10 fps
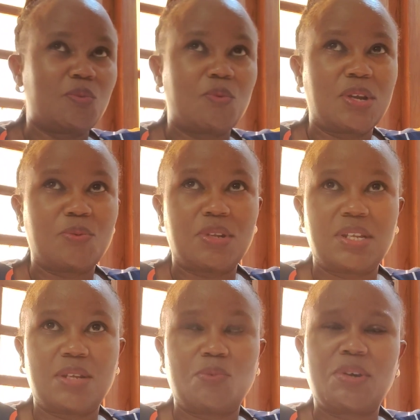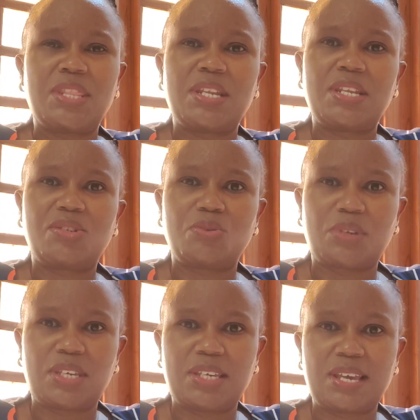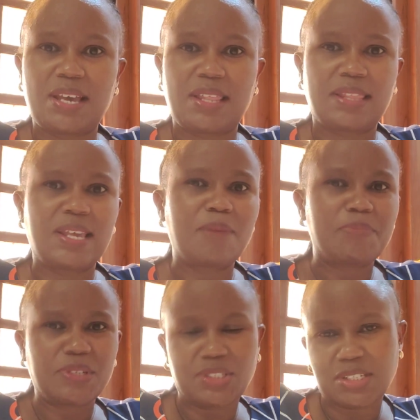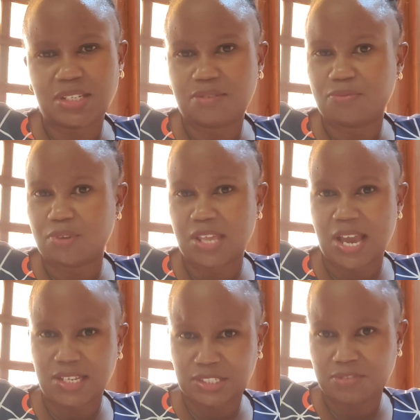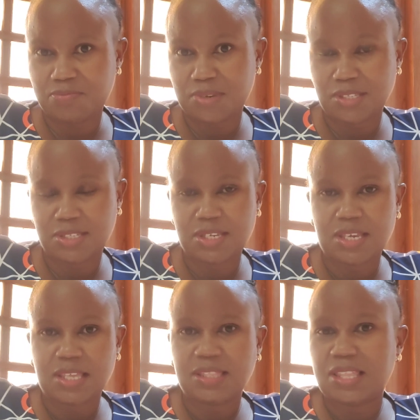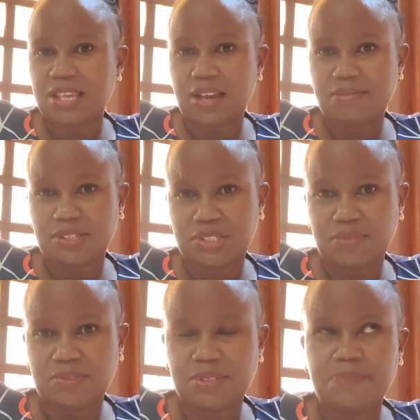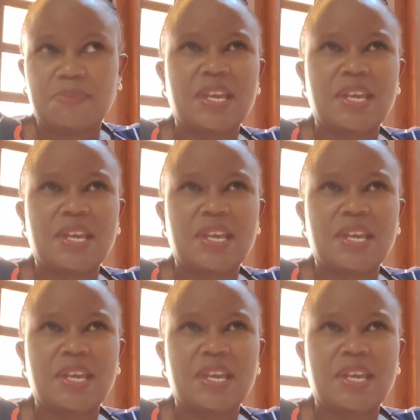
when they need to hear that they are appreciated for their achievements that they have achieved.